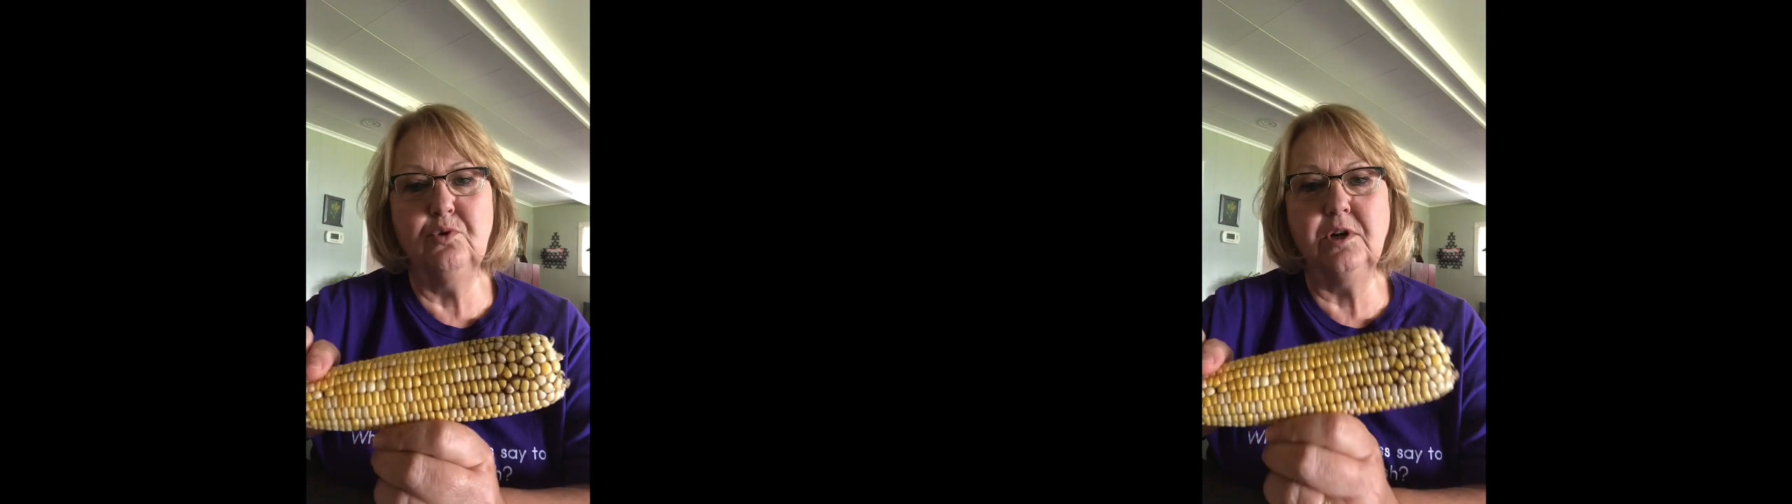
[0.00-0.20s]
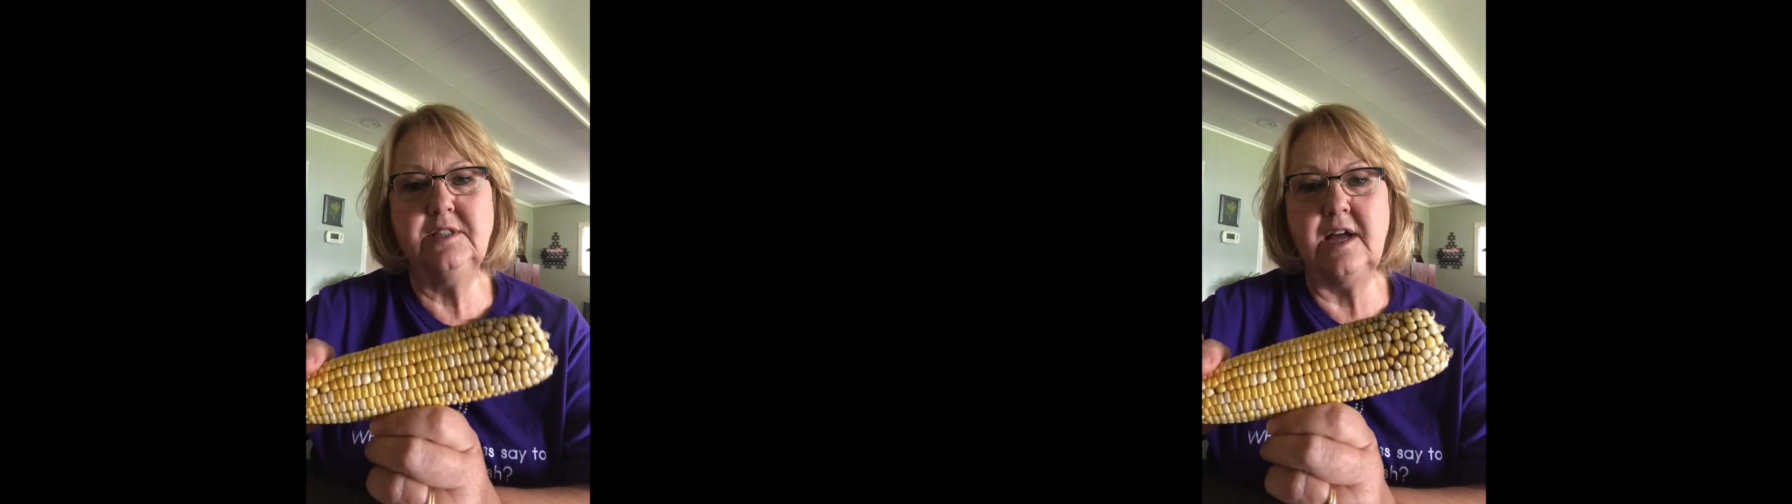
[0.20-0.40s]

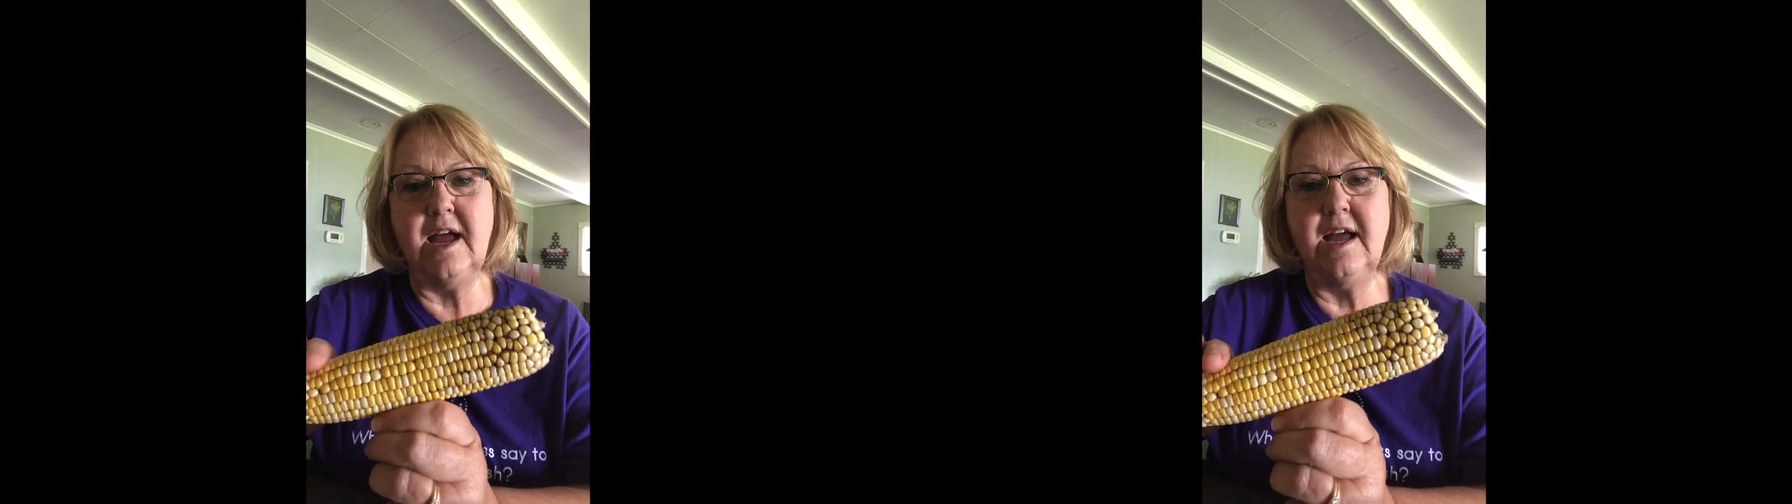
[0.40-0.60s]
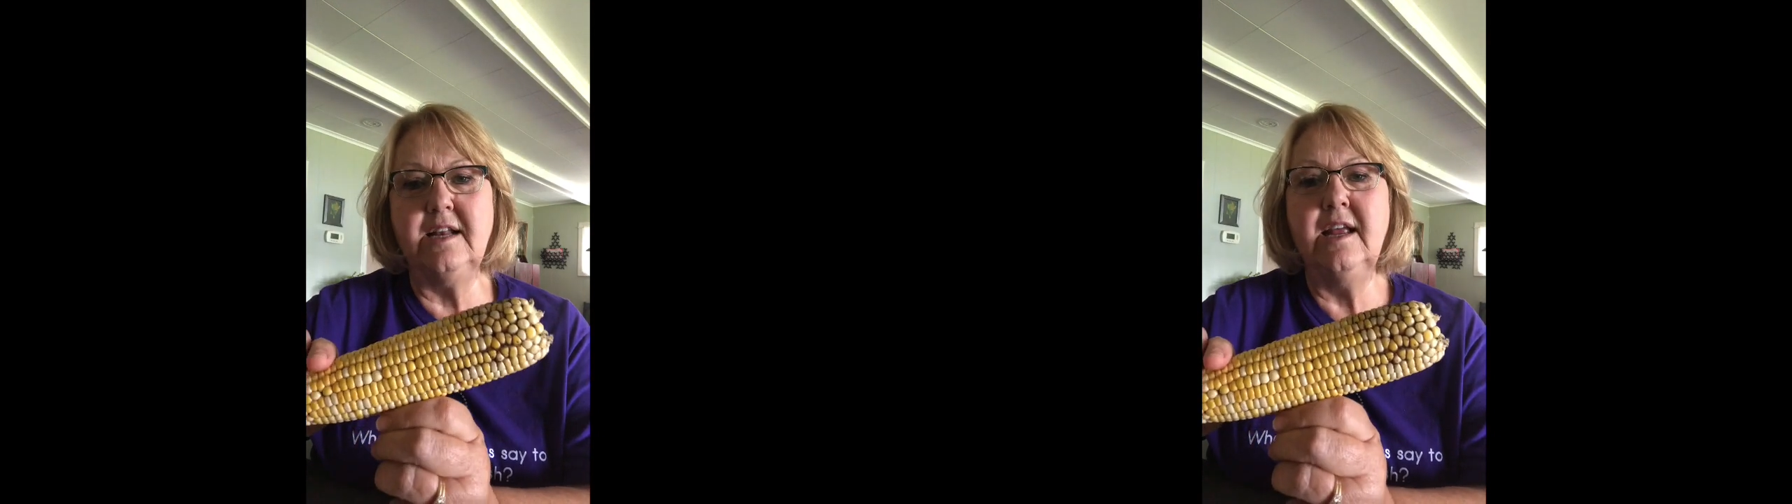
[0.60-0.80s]
worked
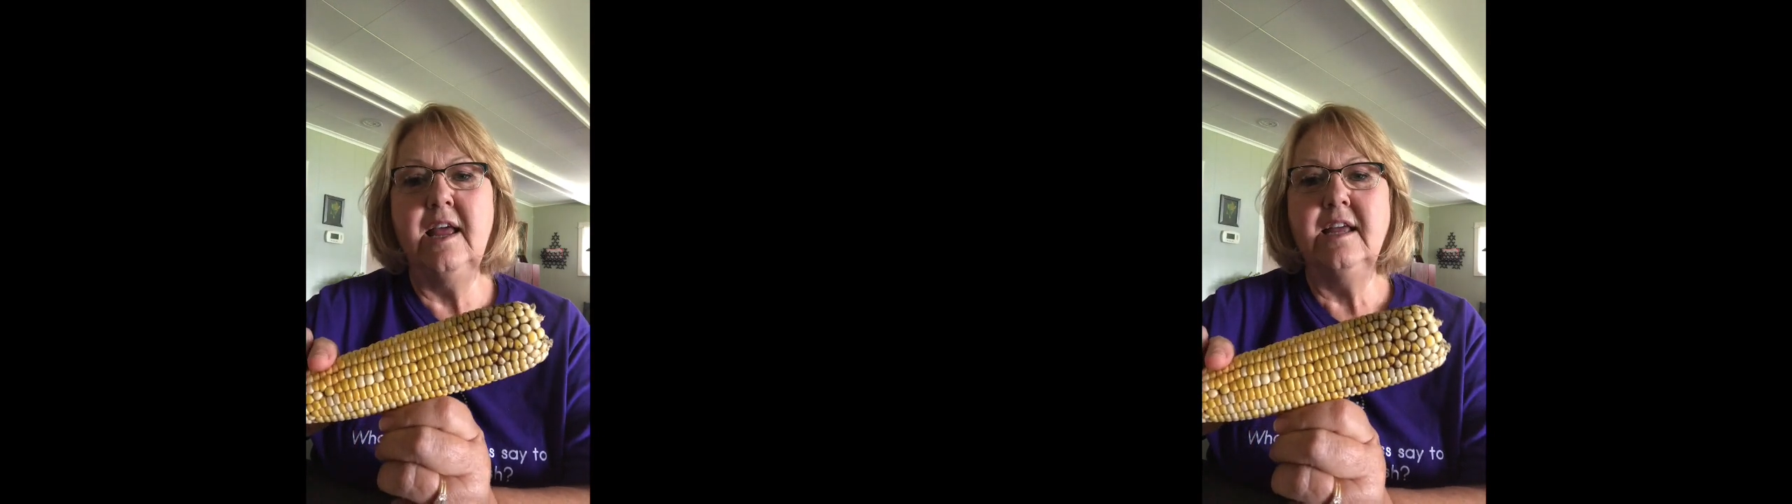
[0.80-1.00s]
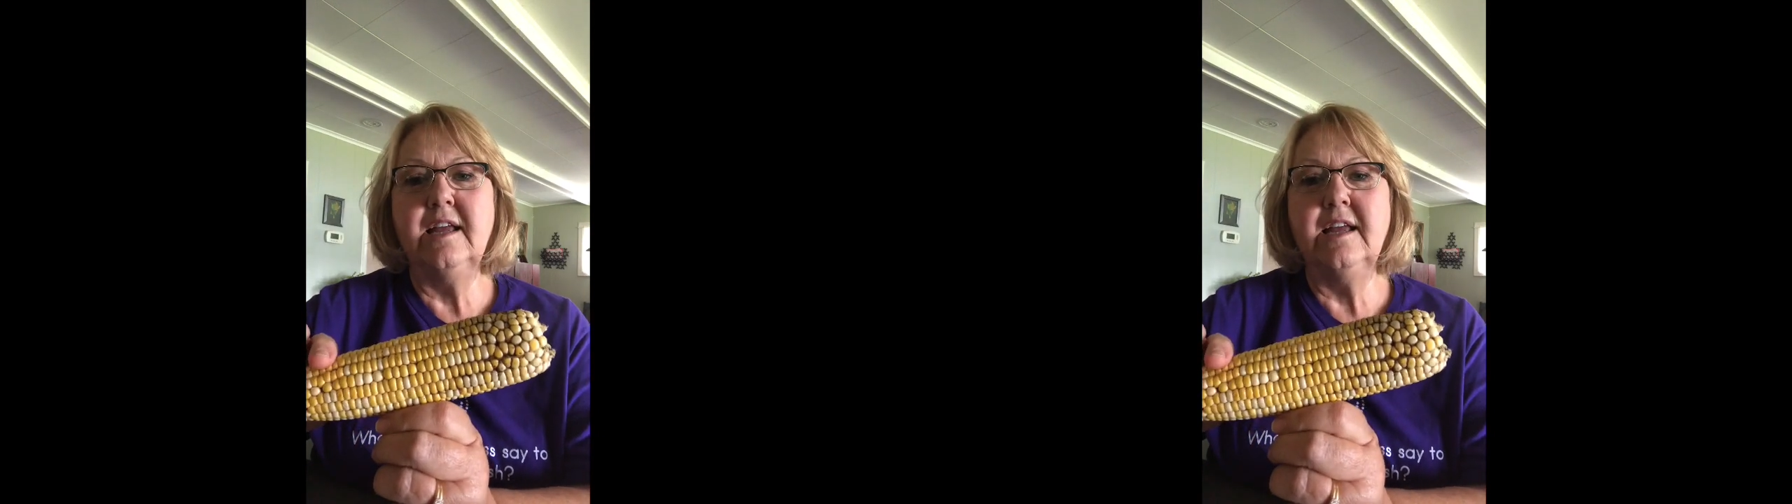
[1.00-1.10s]
on